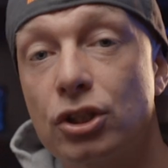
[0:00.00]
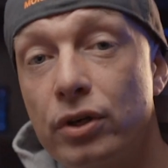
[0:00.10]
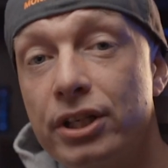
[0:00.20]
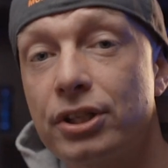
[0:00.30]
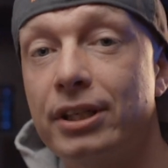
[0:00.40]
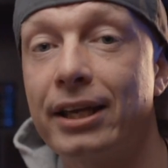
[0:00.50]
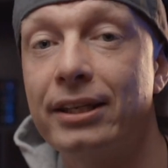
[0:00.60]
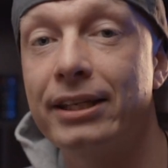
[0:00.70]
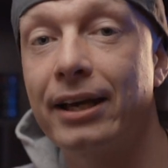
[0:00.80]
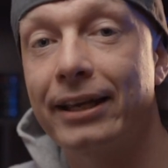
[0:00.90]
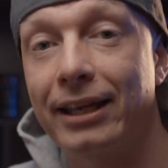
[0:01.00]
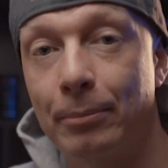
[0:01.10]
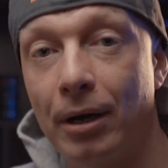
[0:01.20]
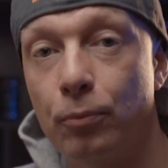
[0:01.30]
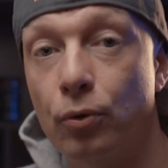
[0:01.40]
So here's the technique I
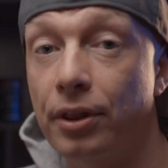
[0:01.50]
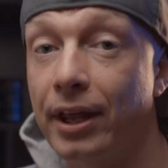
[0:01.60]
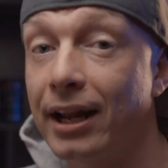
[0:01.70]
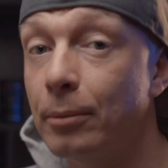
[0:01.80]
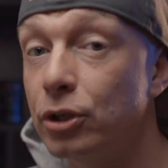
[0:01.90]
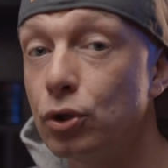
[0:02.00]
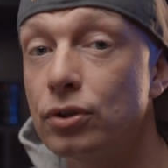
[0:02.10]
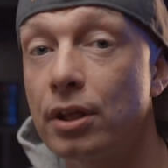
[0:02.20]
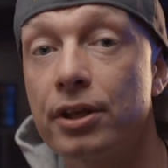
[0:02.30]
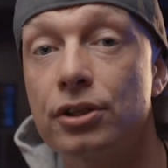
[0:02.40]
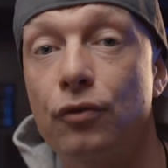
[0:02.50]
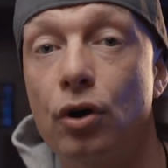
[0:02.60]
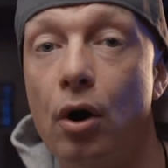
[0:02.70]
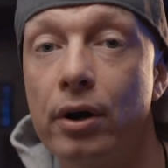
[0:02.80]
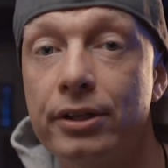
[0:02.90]
came up with, and I'll be using this
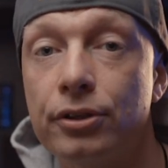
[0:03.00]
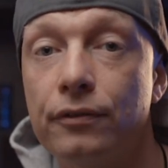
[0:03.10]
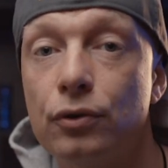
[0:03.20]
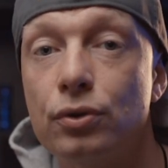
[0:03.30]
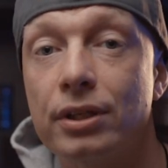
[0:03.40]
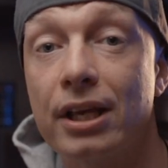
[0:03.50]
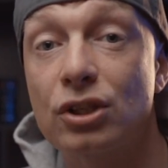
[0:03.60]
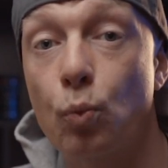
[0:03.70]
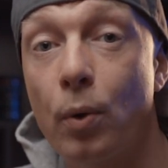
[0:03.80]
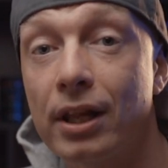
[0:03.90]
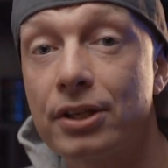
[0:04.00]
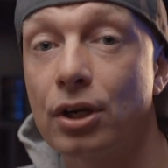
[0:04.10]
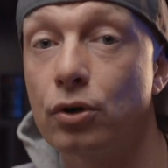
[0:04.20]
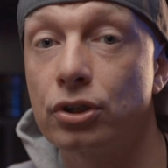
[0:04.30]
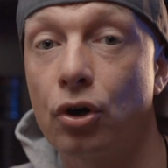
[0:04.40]
for our interviews as well as
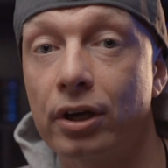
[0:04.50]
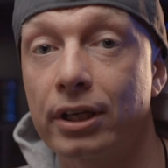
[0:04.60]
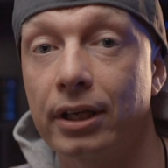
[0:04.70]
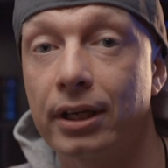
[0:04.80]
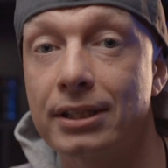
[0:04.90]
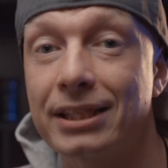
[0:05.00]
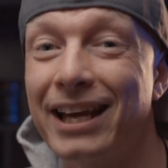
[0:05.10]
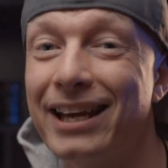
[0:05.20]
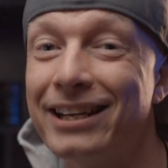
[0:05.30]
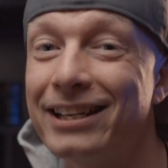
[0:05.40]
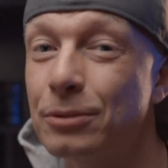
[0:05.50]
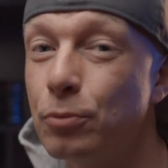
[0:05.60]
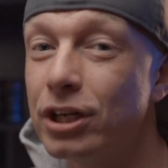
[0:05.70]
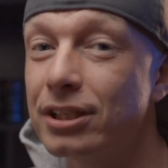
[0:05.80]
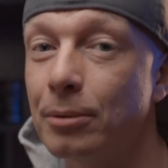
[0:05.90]
our talking heads. And it's
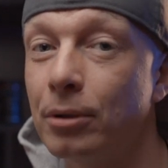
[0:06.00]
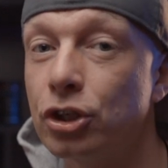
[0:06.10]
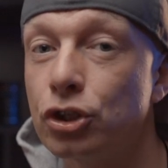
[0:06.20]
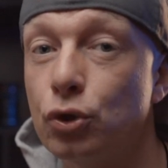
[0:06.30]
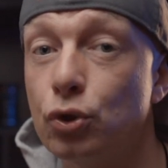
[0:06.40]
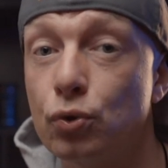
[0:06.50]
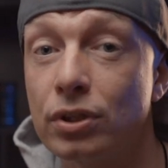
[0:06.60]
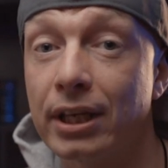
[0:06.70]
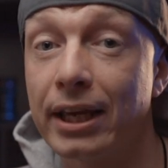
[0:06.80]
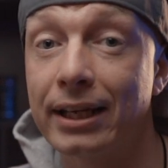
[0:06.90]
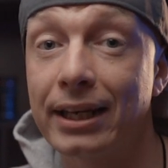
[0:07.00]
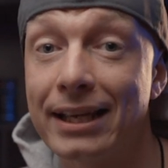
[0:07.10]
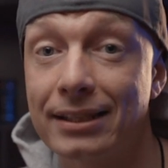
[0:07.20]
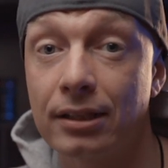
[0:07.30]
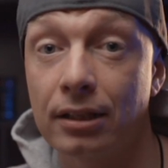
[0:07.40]
pretty similar to using a
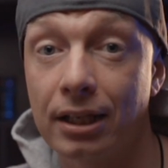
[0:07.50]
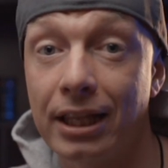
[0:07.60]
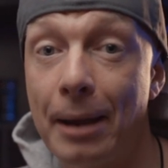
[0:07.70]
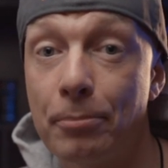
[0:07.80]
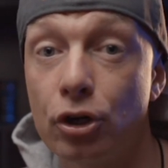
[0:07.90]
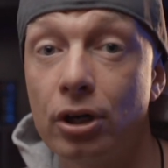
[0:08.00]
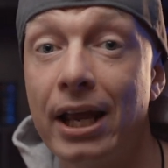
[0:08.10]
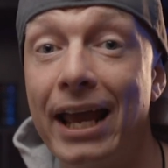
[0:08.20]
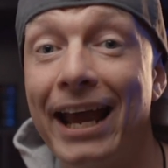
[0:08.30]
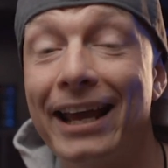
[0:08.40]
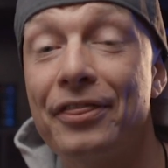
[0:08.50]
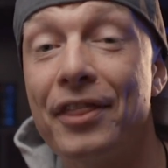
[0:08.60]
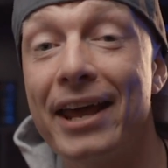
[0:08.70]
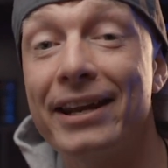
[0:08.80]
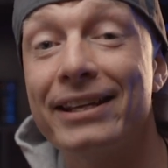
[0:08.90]
classical clapper, and
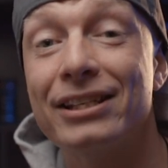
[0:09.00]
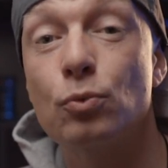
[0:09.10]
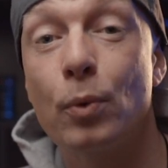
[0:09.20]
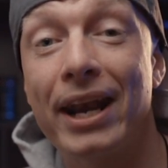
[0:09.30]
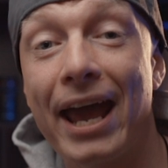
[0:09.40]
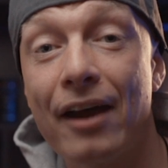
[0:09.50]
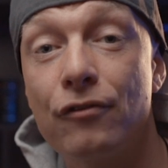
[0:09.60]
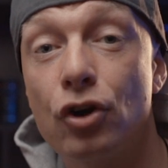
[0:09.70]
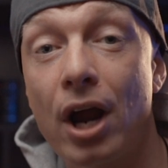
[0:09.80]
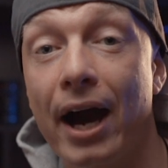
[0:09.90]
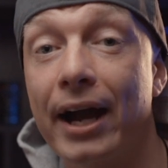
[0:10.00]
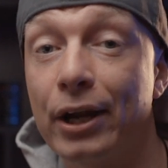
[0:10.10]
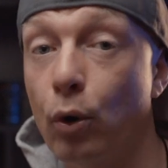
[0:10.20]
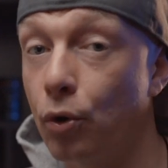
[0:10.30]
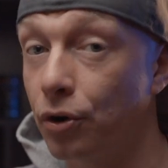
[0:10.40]
that is whenever
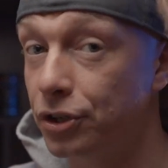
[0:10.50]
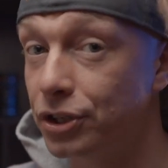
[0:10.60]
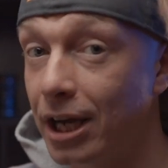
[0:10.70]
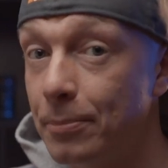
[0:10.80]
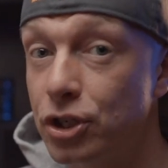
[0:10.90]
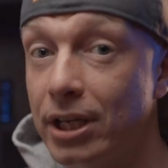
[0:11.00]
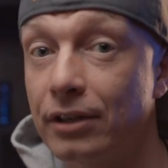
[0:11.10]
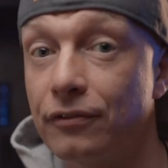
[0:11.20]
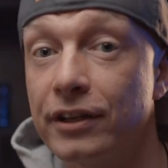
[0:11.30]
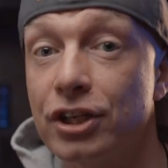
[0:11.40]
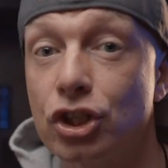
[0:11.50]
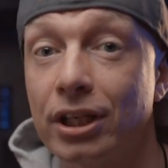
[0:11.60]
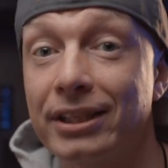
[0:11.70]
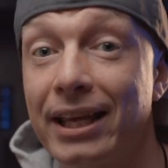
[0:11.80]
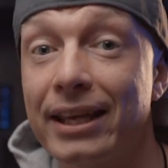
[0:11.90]
I or the subject finished a
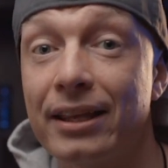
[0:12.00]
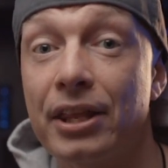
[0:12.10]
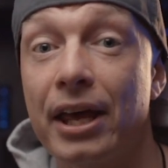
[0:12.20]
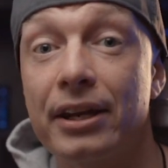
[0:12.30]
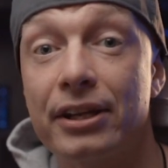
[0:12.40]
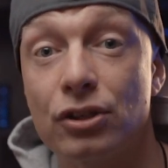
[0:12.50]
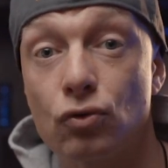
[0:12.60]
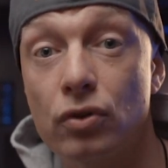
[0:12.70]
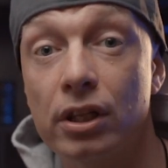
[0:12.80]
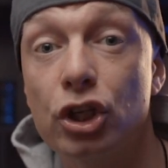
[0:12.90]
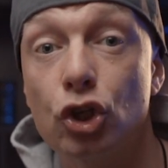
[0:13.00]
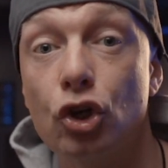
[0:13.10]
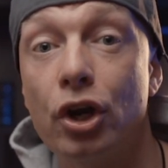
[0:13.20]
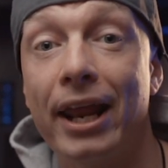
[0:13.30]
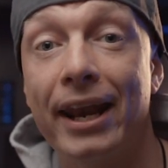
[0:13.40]
take that is really
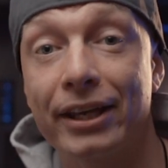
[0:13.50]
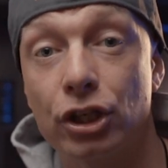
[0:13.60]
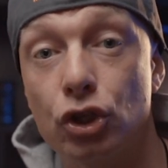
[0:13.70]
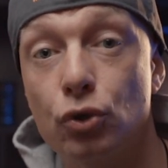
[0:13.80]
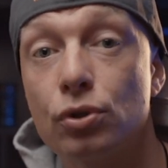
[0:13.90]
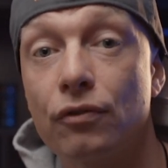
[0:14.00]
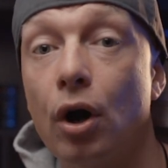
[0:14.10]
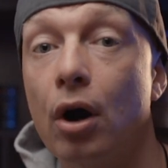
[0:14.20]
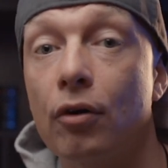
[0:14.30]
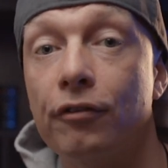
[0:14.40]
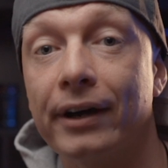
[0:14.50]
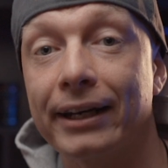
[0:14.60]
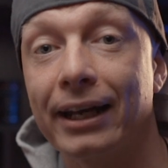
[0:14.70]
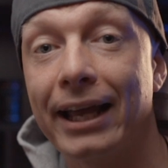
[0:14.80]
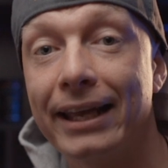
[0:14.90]
good and I can use for our
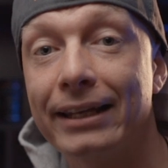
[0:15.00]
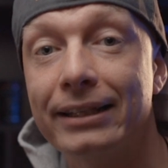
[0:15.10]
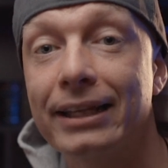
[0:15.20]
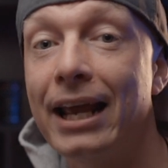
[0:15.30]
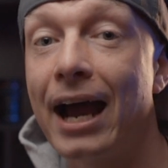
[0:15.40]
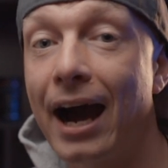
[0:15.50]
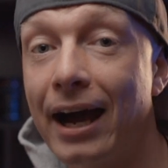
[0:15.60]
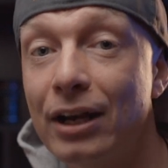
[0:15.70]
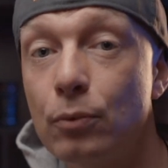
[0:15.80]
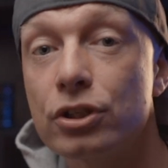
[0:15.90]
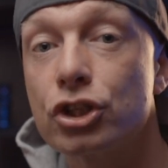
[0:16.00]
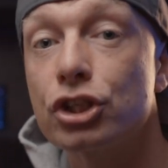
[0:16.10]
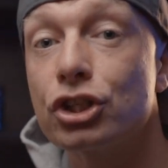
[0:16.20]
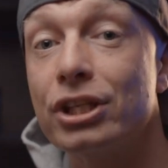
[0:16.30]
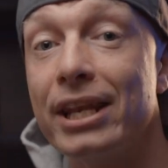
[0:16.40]
final edit, I will
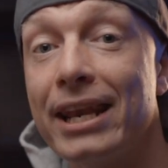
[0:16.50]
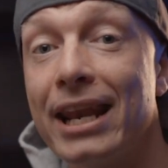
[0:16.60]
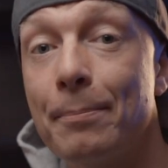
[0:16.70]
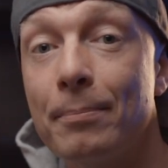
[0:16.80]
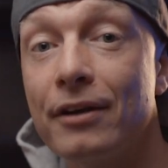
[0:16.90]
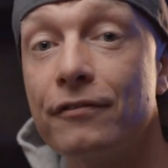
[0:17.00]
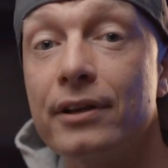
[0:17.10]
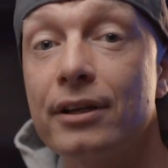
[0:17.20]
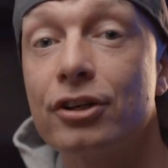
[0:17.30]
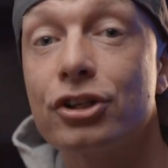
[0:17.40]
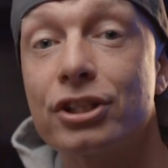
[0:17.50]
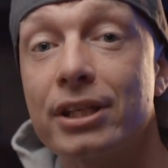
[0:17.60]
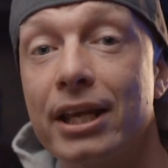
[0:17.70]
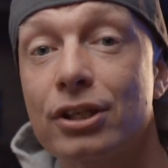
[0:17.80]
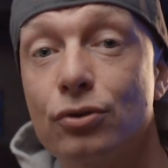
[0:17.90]
just snap my fingers
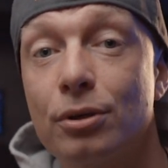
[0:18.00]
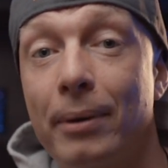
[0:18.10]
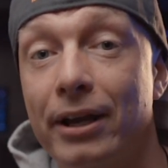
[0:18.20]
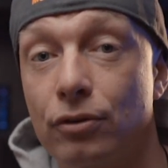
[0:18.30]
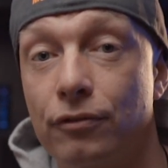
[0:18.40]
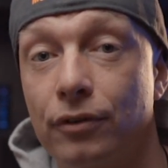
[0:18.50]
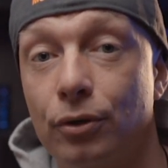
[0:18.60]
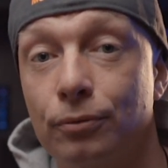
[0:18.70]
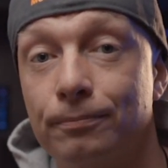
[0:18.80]
next to the microphone.